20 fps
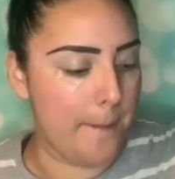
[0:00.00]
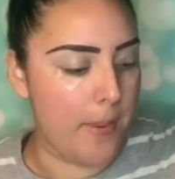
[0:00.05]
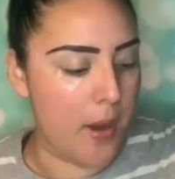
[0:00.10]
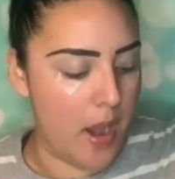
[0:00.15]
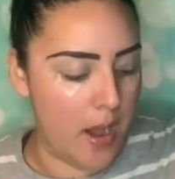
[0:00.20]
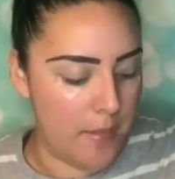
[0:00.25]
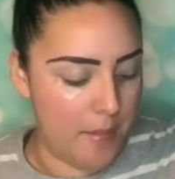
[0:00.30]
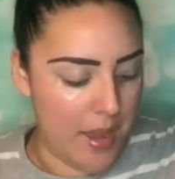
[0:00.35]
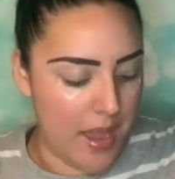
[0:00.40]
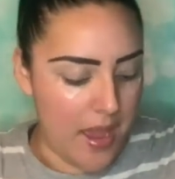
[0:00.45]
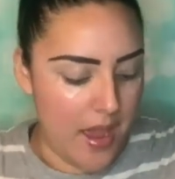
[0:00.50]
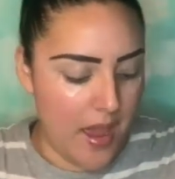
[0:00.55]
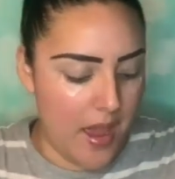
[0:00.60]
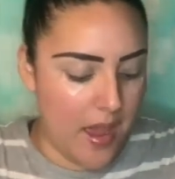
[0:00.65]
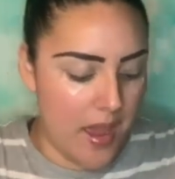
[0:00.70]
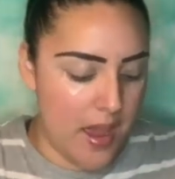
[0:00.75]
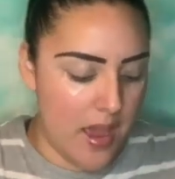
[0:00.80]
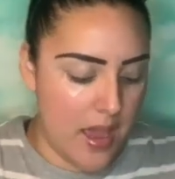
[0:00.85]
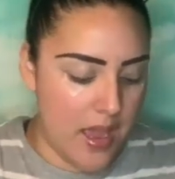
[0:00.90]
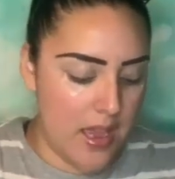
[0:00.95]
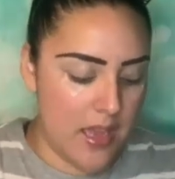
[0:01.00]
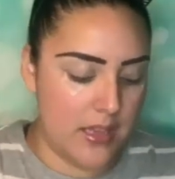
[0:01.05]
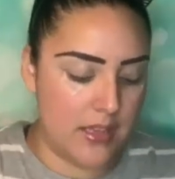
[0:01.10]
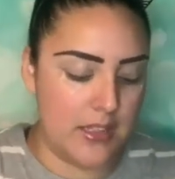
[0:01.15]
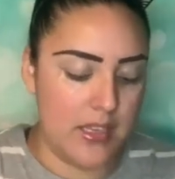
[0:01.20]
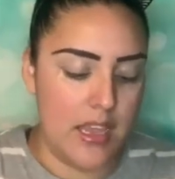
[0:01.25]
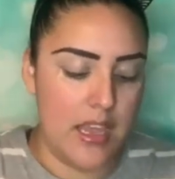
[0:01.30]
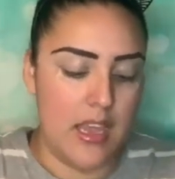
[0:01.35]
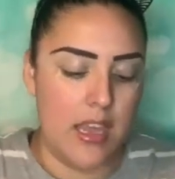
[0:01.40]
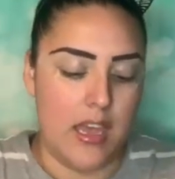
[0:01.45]
my eyes.
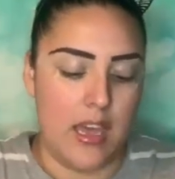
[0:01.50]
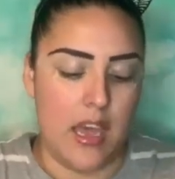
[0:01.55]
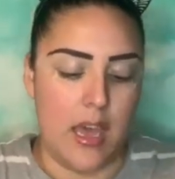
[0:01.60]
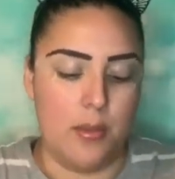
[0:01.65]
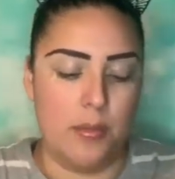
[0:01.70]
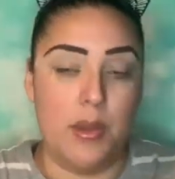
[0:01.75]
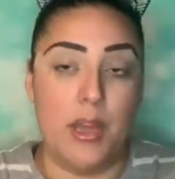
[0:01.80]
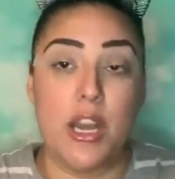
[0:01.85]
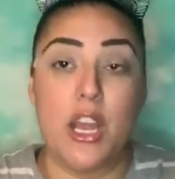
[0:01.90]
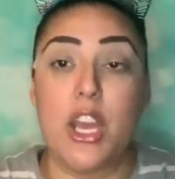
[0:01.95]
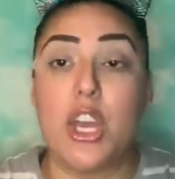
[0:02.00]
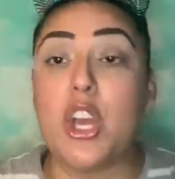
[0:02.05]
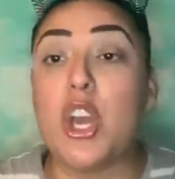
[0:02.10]
I'm gonna